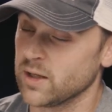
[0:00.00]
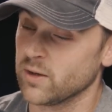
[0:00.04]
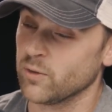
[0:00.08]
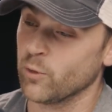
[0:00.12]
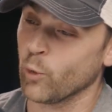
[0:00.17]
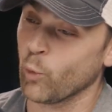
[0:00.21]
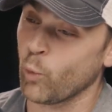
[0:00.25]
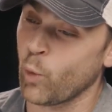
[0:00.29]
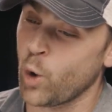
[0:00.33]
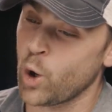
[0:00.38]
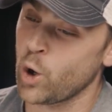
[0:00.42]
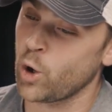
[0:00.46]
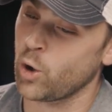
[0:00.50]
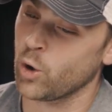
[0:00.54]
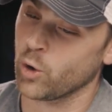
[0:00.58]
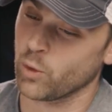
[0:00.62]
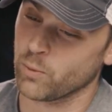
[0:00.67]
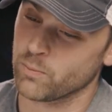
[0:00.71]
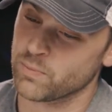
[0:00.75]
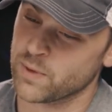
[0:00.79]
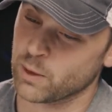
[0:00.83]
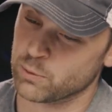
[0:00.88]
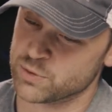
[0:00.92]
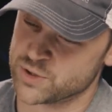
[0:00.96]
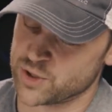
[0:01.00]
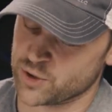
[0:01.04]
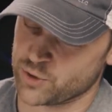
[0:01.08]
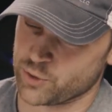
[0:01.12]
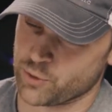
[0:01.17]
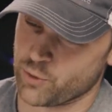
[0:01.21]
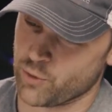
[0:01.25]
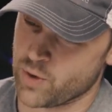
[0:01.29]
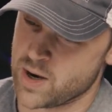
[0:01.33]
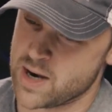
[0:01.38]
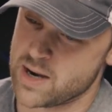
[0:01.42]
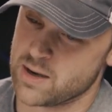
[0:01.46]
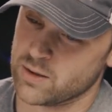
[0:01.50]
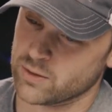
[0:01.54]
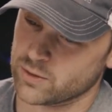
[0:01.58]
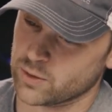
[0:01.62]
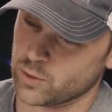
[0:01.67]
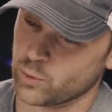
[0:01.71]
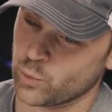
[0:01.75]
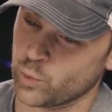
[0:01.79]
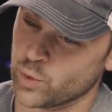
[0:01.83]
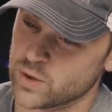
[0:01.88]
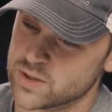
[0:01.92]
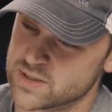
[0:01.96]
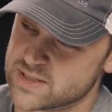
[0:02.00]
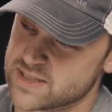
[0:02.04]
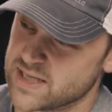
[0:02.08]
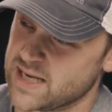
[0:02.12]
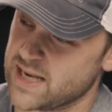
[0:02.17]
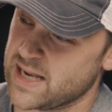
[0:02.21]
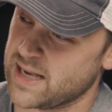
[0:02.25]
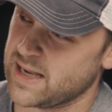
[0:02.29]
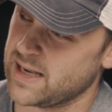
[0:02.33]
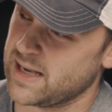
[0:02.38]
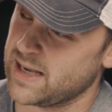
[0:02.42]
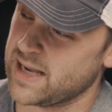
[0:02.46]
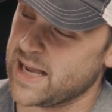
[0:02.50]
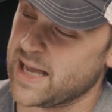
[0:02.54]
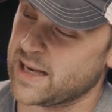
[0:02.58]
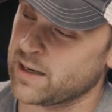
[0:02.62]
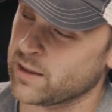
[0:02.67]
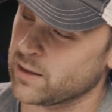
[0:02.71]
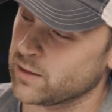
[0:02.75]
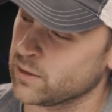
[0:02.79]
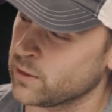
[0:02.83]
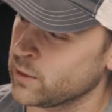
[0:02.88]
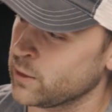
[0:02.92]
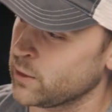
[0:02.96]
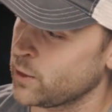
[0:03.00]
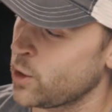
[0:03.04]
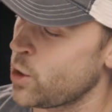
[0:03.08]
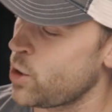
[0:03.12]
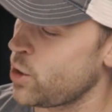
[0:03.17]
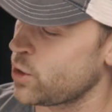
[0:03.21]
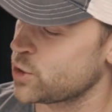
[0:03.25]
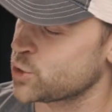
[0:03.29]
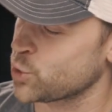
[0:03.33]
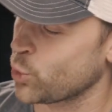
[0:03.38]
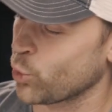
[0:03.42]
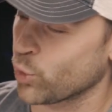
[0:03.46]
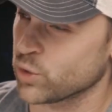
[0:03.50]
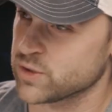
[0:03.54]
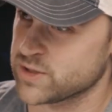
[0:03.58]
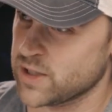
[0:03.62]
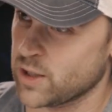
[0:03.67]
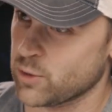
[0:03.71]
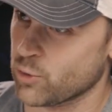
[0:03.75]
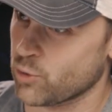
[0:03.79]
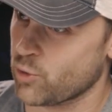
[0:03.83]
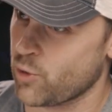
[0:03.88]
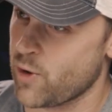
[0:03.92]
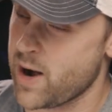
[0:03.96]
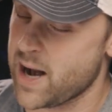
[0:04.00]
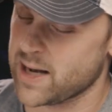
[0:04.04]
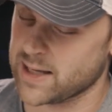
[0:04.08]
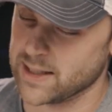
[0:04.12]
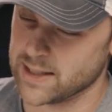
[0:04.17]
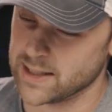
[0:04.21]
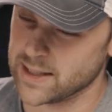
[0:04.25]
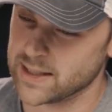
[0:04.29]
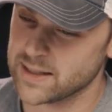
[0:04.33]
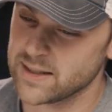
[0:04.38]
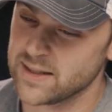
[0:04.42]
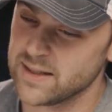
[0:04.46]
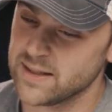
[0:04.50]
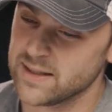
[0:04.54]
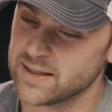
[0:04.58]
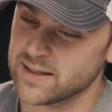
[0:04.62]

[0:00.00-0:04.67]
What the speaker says: The wall that was underground had a large horizontal crack in it.